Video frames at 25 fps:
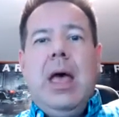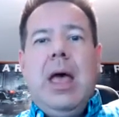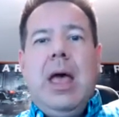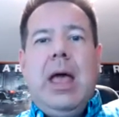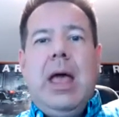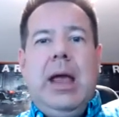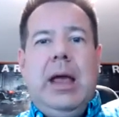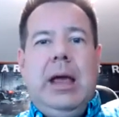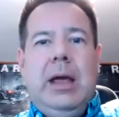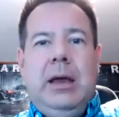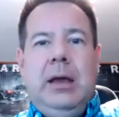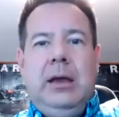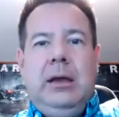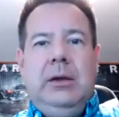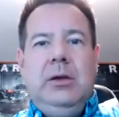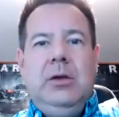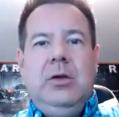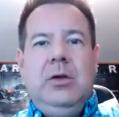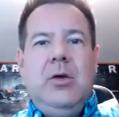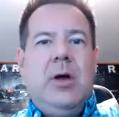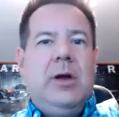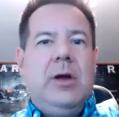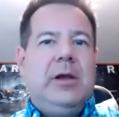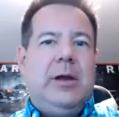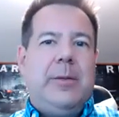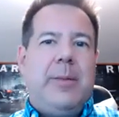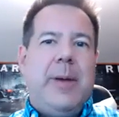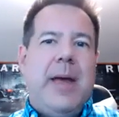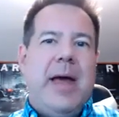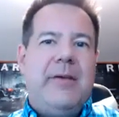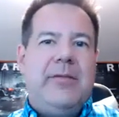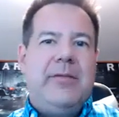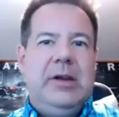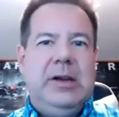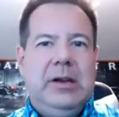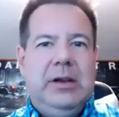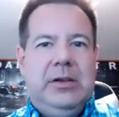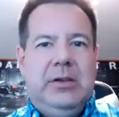and you end up
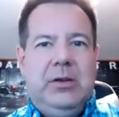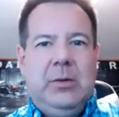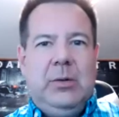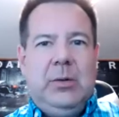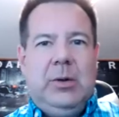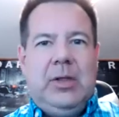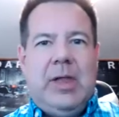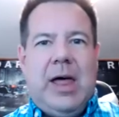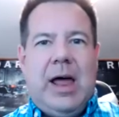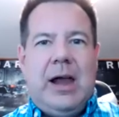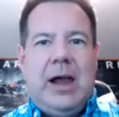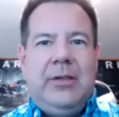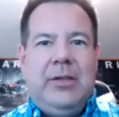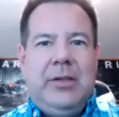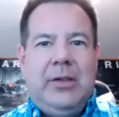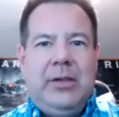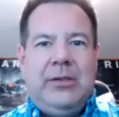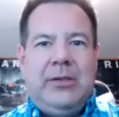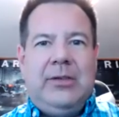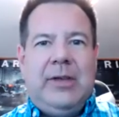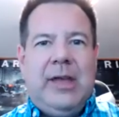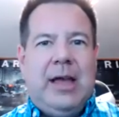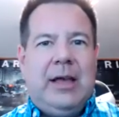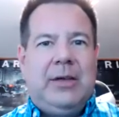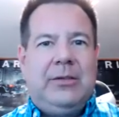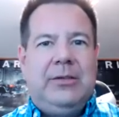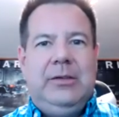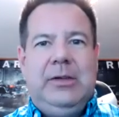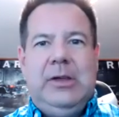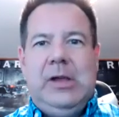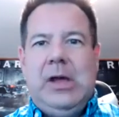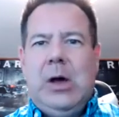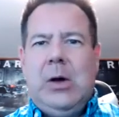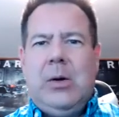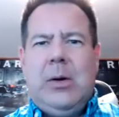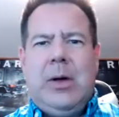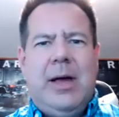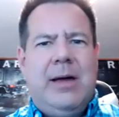having to do a lot of this
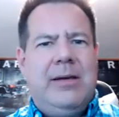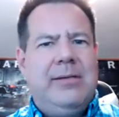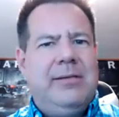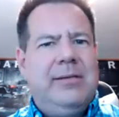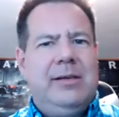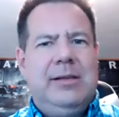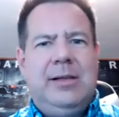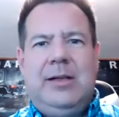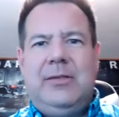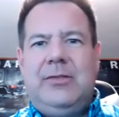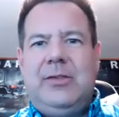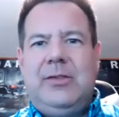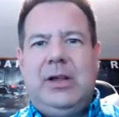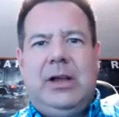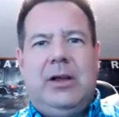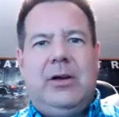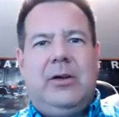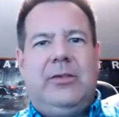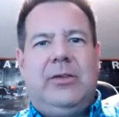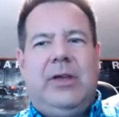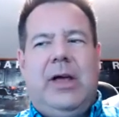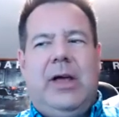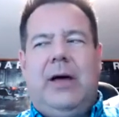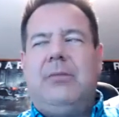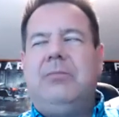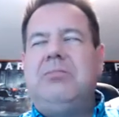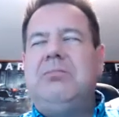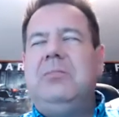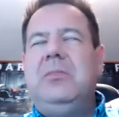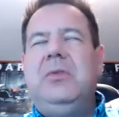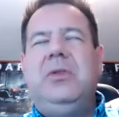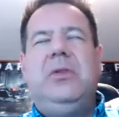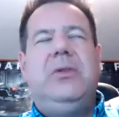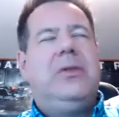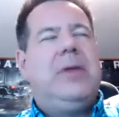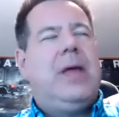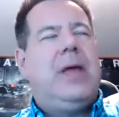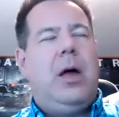SEO heavy lifting yourself.
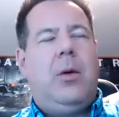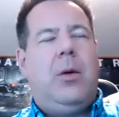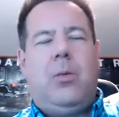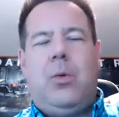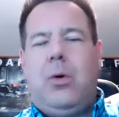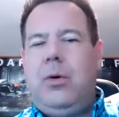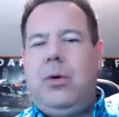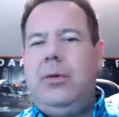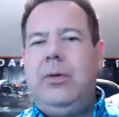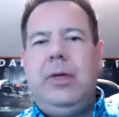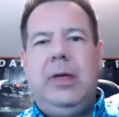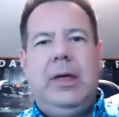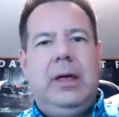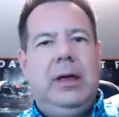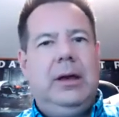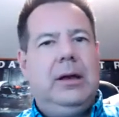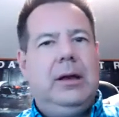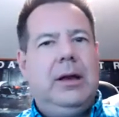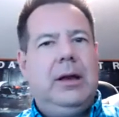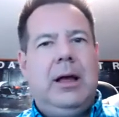It's not worth it.